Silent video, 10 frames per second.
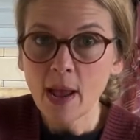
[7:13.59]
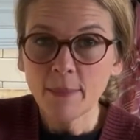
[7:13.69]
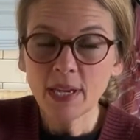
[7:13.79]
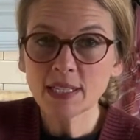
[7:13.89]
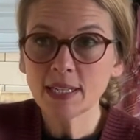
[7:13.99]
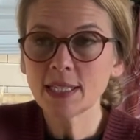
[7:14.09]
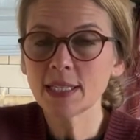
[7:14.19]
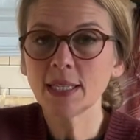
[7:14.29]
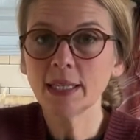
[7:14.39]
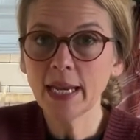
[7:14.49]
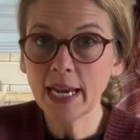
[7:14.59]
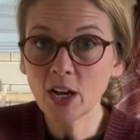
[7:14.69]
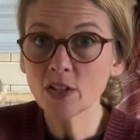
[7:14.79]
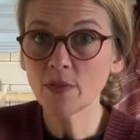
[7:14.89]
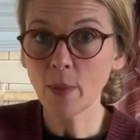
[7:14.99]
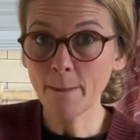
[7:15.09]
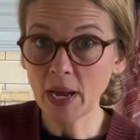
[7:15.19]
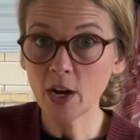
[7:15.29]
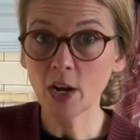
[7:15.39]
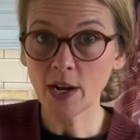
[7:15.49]
Because it's the layers of the
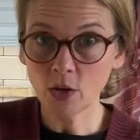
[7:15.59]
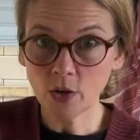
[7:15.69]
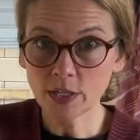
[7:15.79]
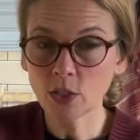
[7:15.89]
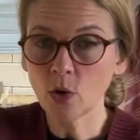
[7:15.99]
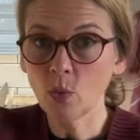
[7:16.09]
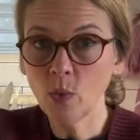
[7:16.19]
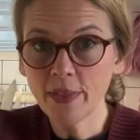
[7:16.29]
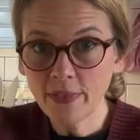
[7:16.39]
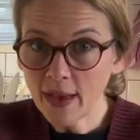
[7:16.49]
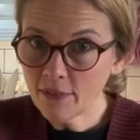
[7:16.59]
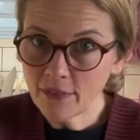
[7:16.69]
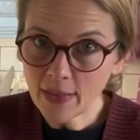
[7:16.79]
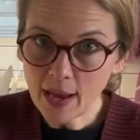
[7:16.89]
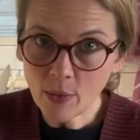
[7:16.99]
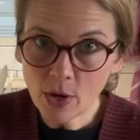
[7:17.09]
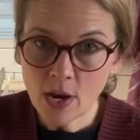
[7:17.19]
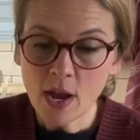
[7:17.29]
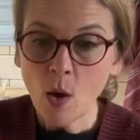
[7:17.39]
butter and Crisco with that flour,